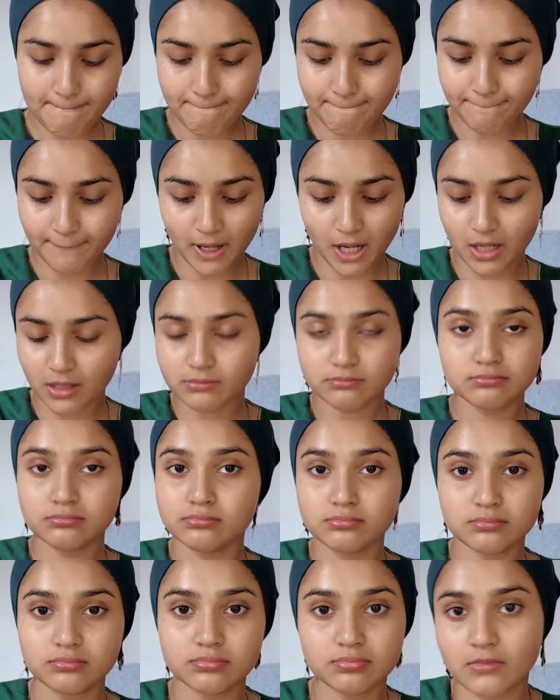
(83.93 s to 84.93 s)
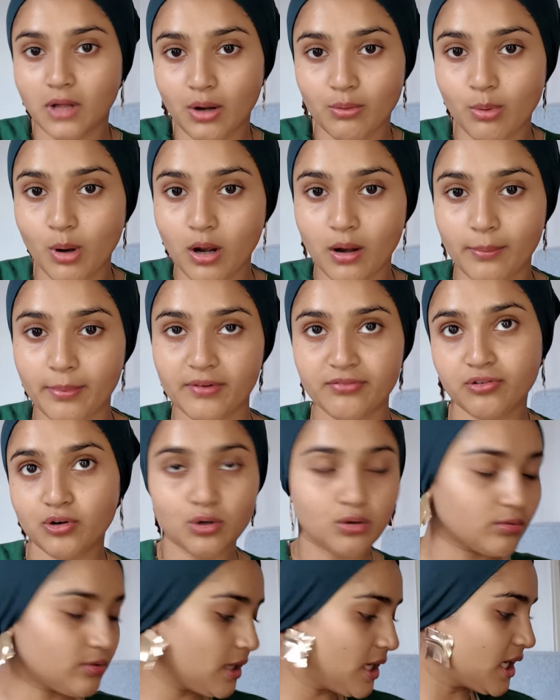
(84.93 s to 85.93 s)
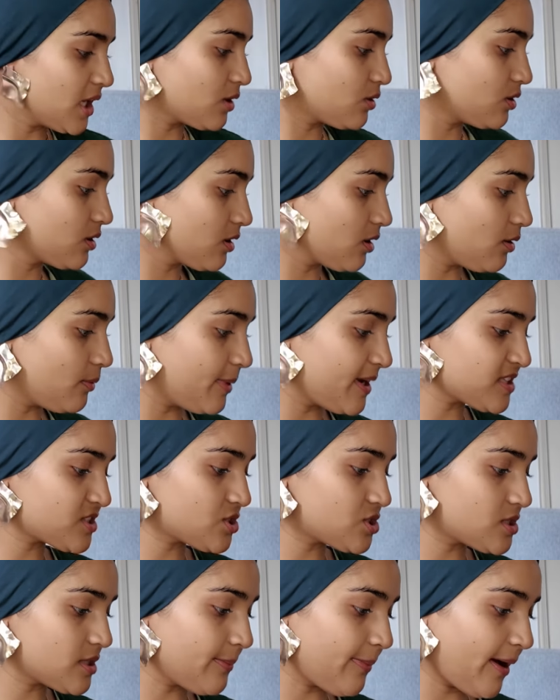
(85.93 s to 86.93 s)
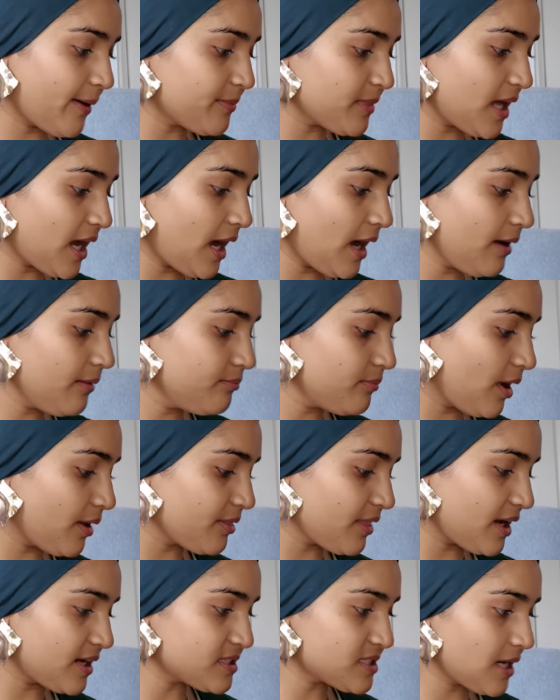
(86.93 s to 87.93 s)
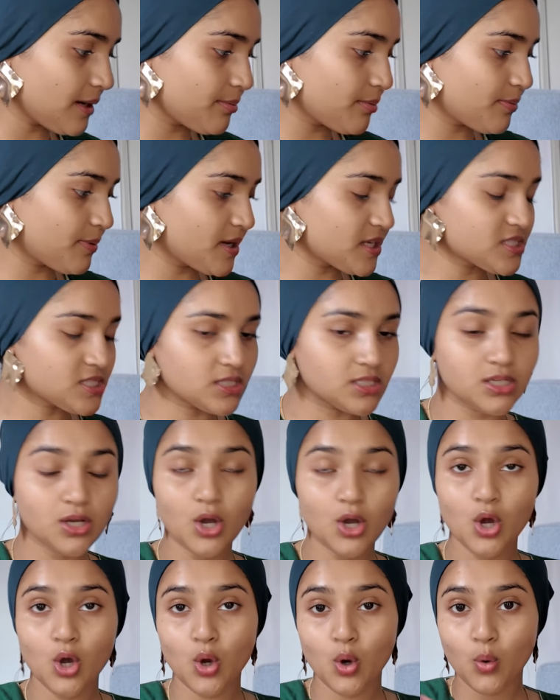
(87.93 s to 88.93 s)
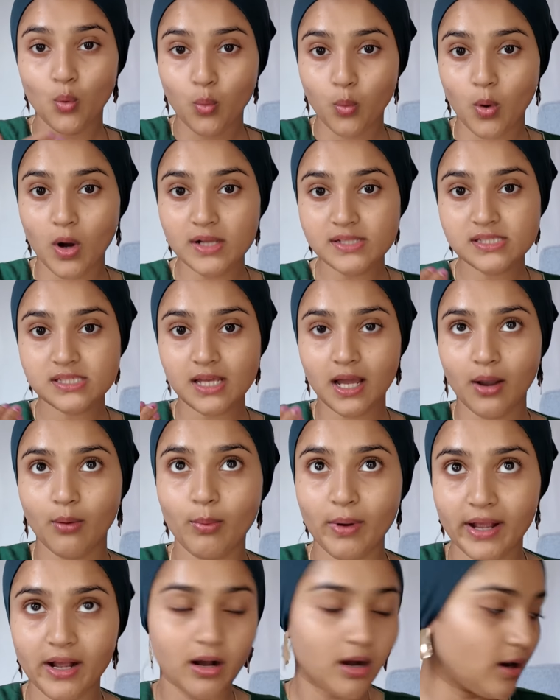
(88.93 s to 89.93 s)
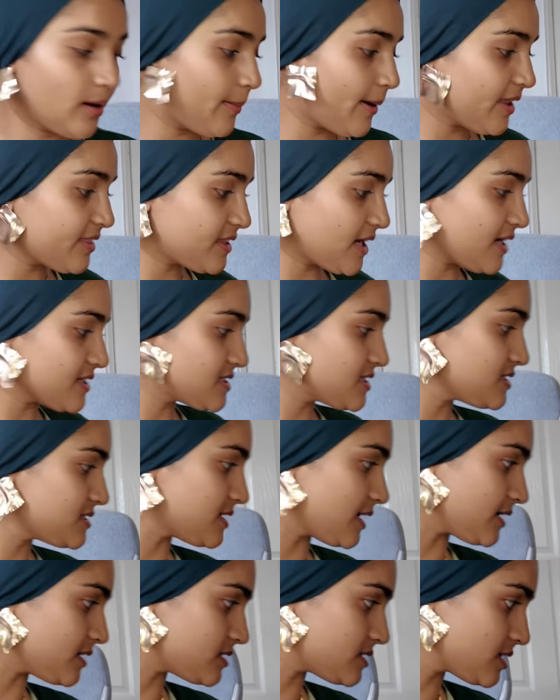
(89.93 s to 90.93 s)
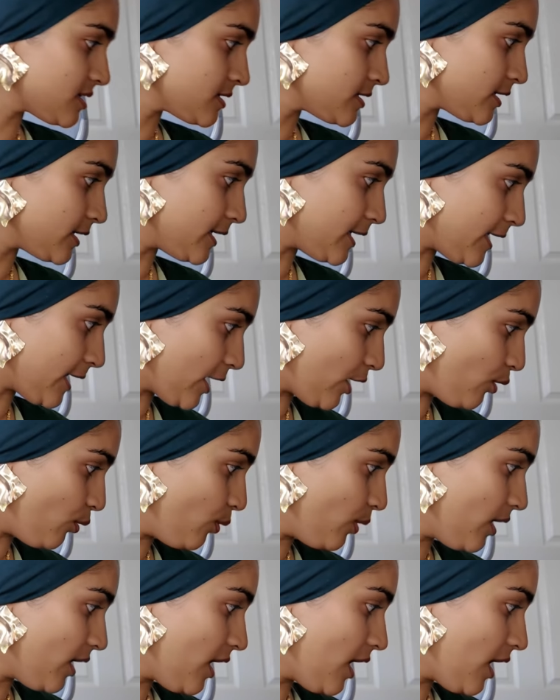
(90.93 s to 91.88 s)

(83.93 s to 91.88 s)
But I woke up at 4 and I couldn't go back to sleep. I'm that type of person. Once I wake up, that is it, Gil.